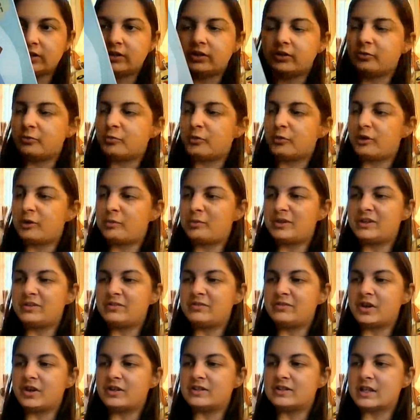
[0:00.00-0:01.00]
It will probably be
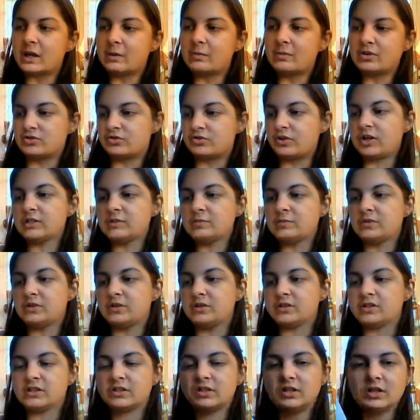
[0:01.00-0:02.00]
a summer dress
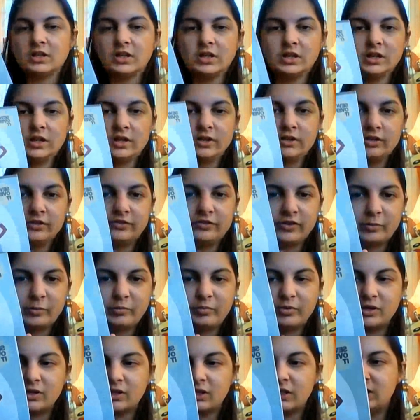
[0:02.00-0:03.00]
because the
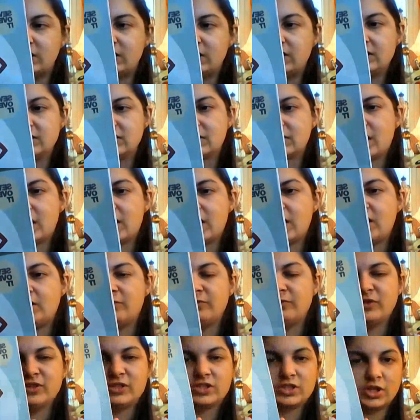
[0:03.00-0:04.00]
fabric is
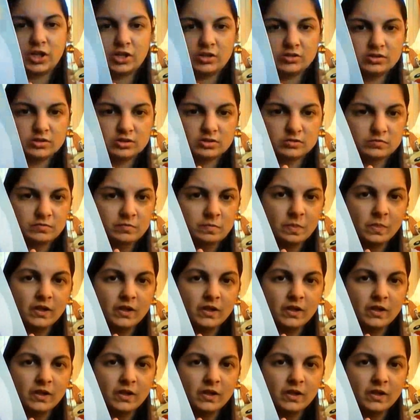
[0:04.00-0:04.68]
viscose.